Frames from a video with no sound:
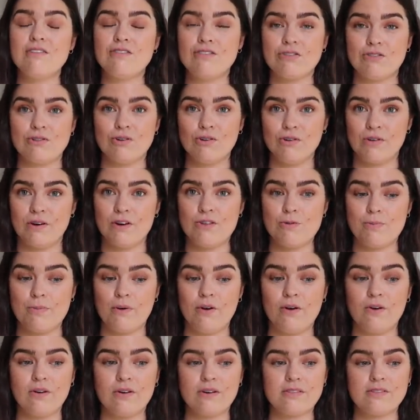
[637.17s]
storage
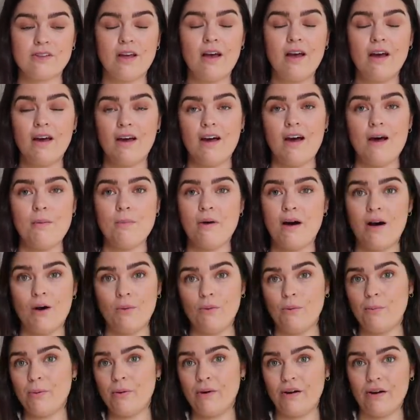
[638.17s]
box. Um, I
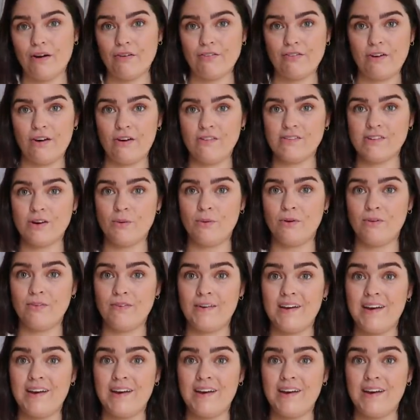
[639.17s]
will put a photo of